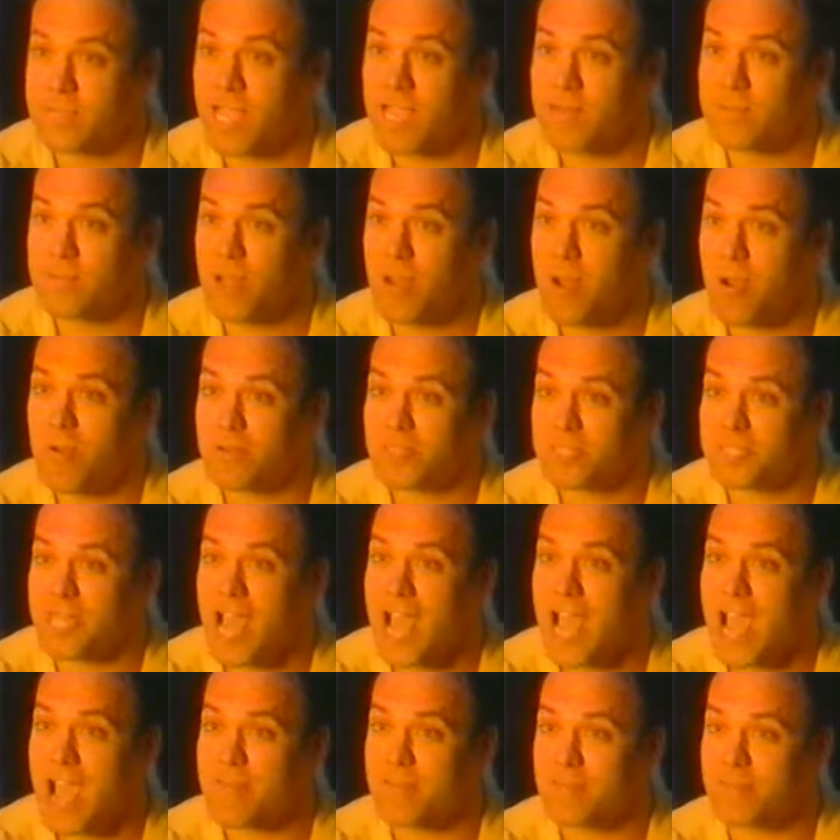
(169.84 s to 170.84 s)
Tim, don't
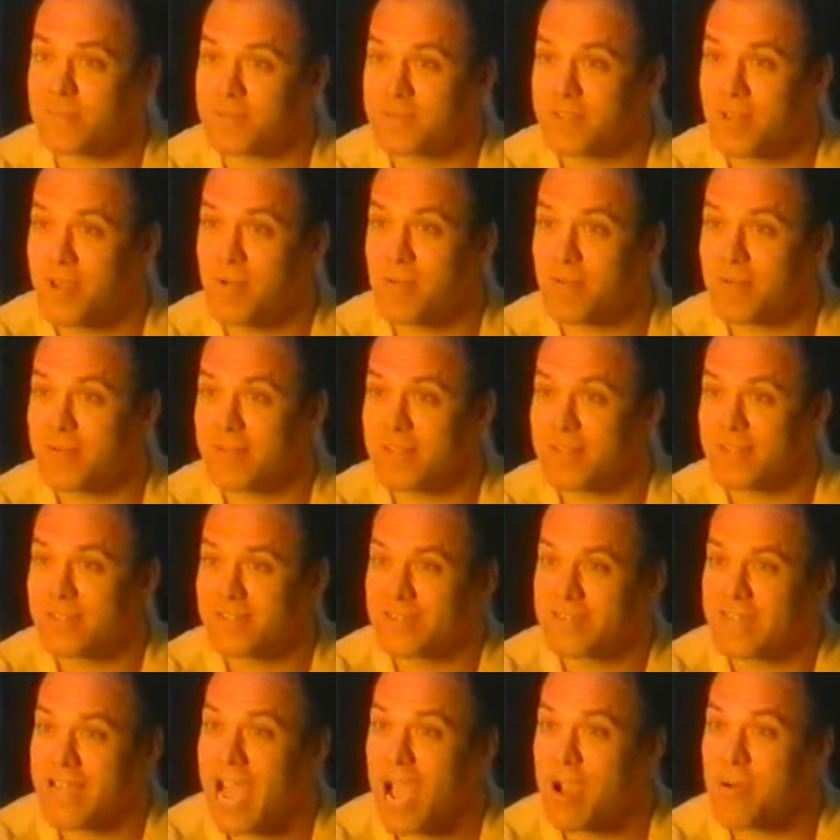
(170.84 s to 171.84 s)
stop, don't,
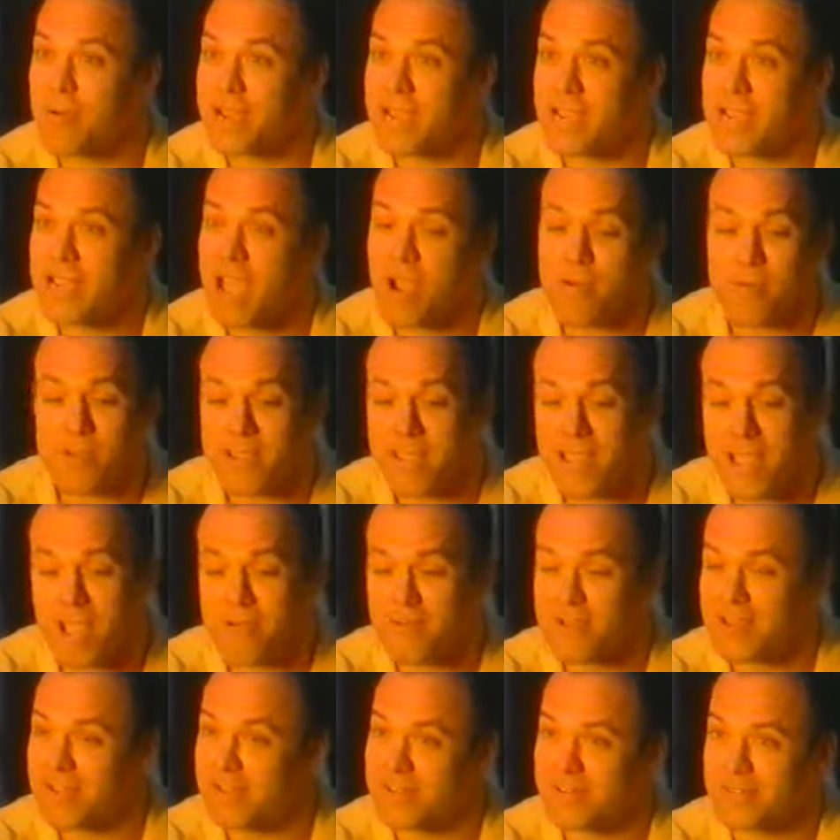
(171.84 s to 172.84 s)
owie, owie,
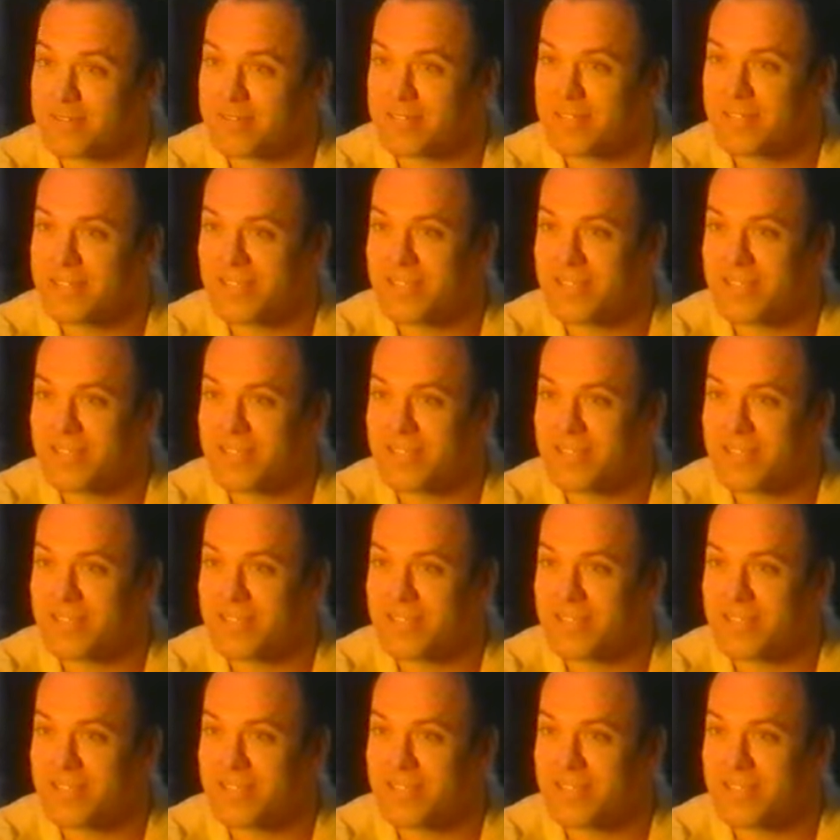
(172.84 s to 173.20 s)
owie.